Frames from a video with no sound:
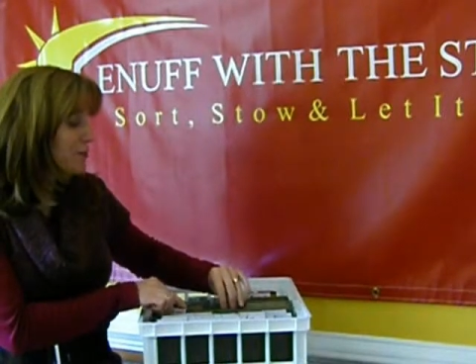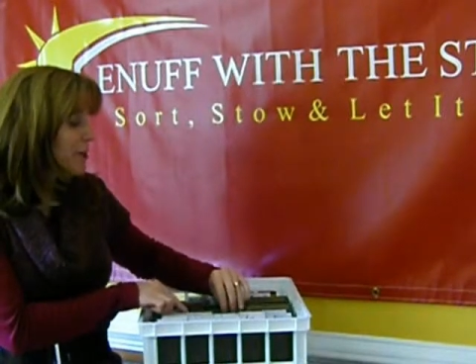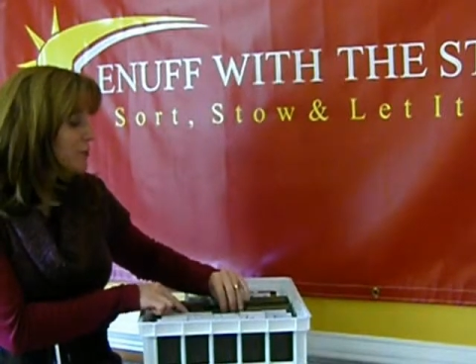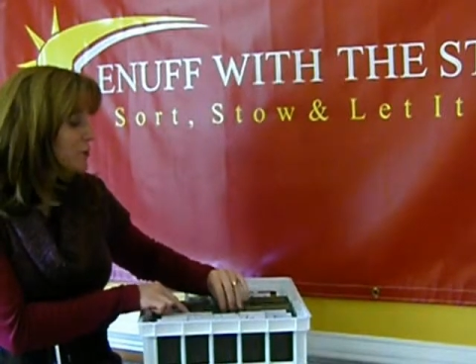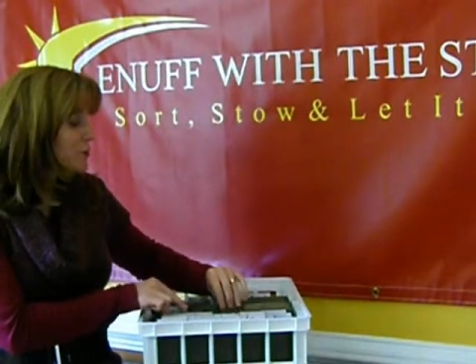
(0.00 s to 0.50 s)
If you
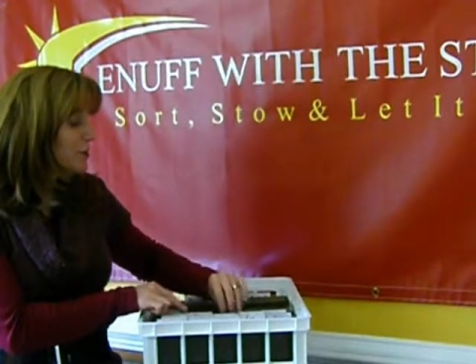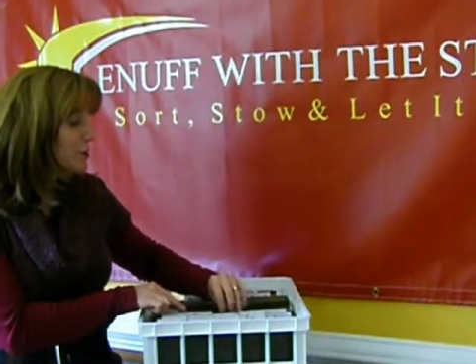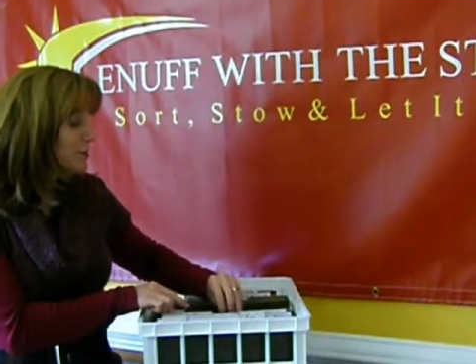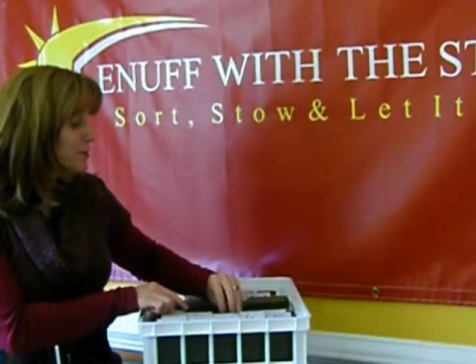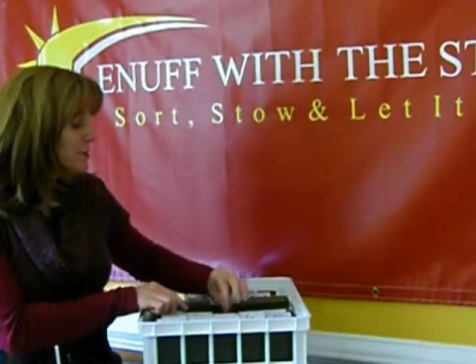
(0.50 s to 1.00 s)
have more than
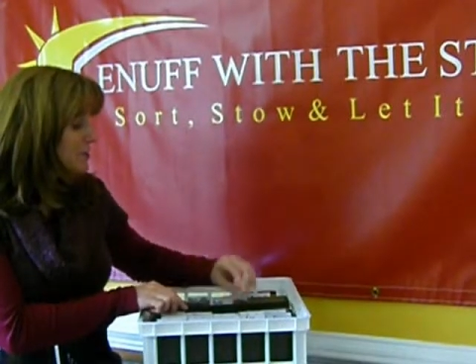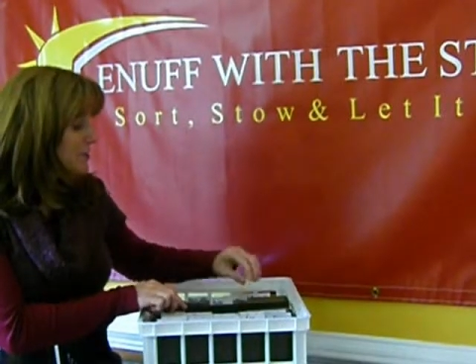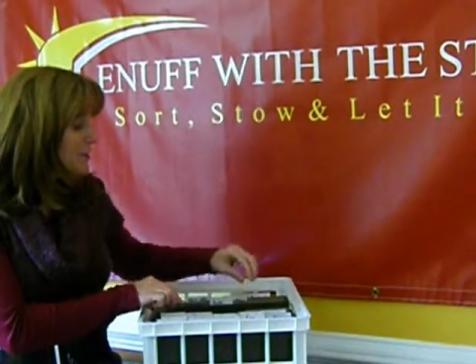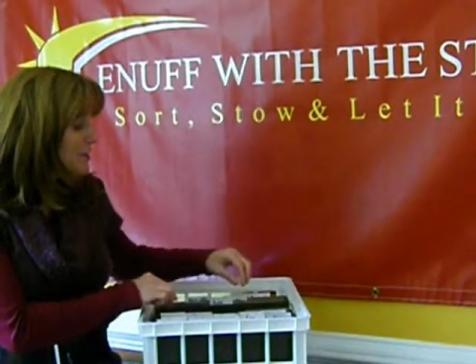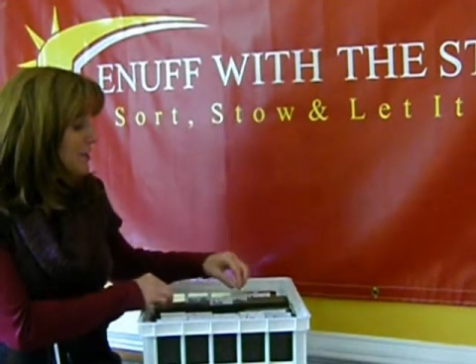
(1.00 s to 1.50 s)
one
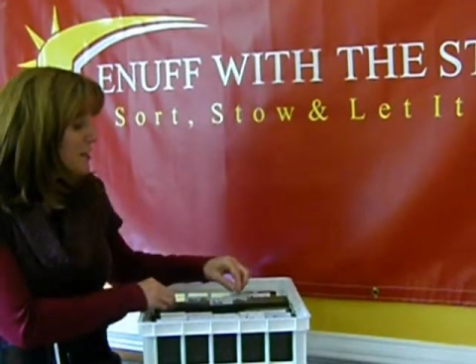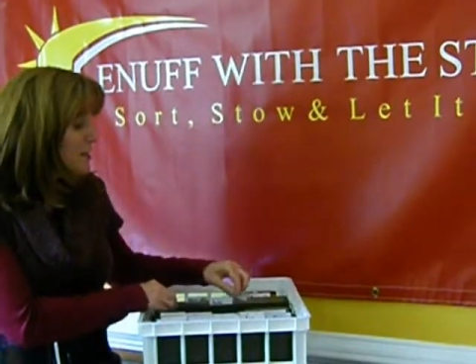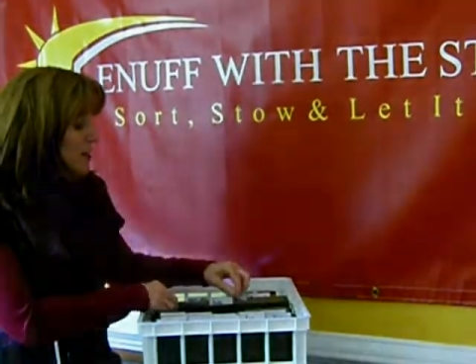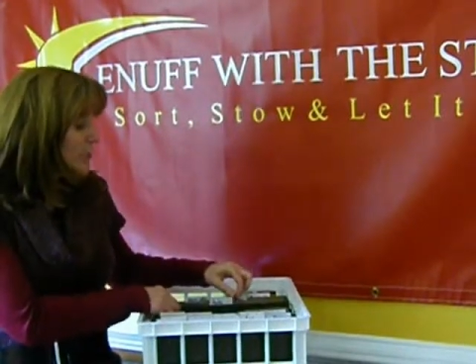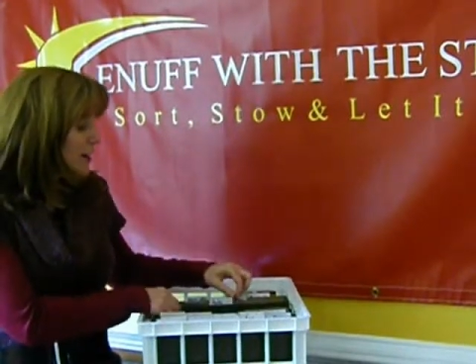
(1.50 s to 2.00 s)
vehicle,
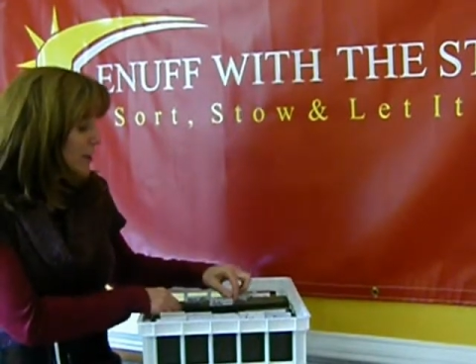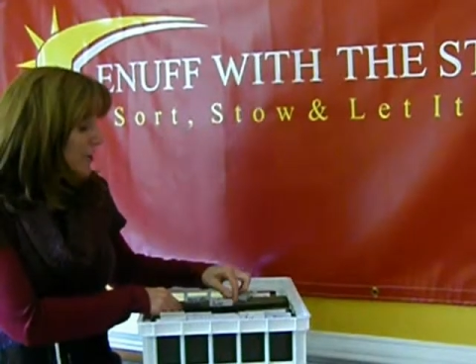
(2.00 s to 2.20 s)
rather